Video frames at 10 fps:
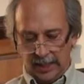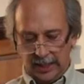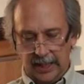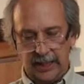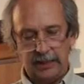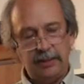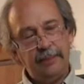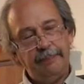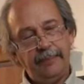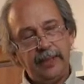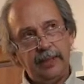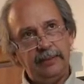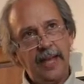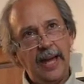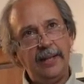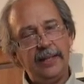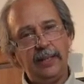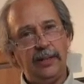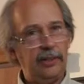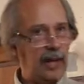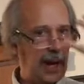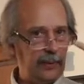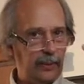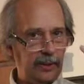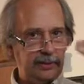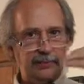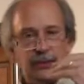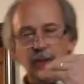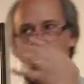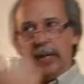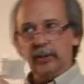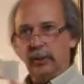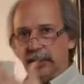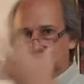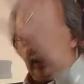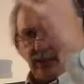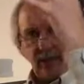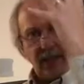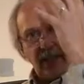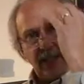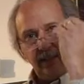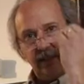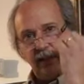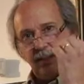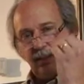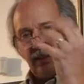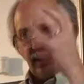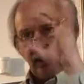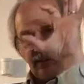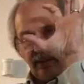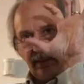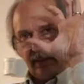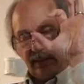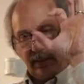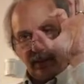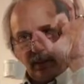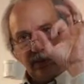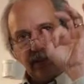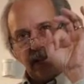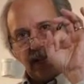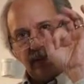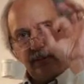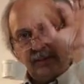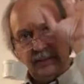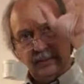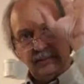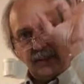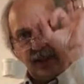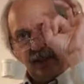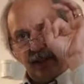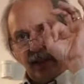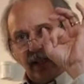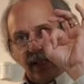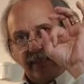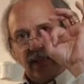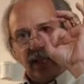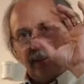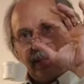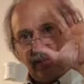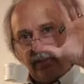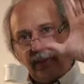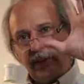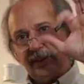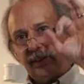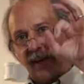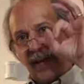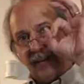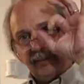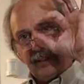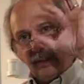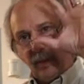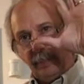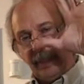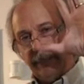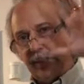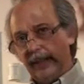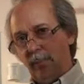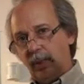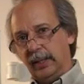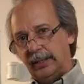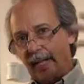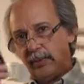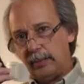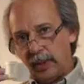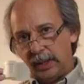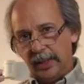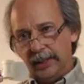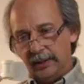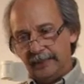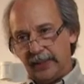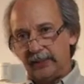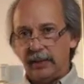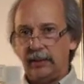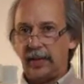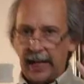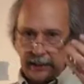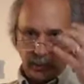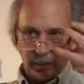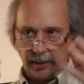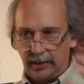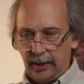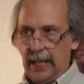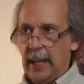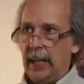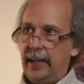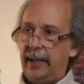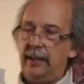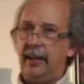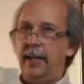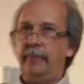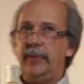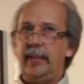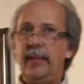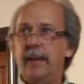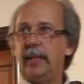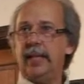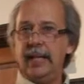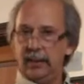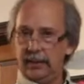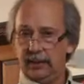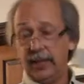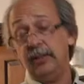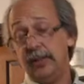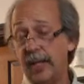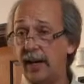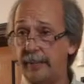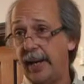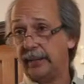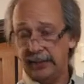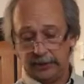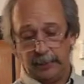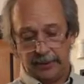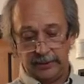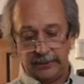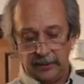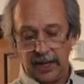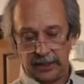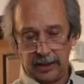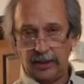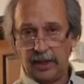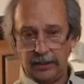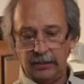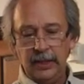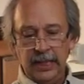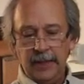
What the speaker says: And it's kind of like how your eye works. If you go outdoors, your eye is going to close down, right? If you go indoors, your eye is going to open up to gather more light. That's how your eyes work. And the camera can do that automatically, I suppose, if you had it on auto.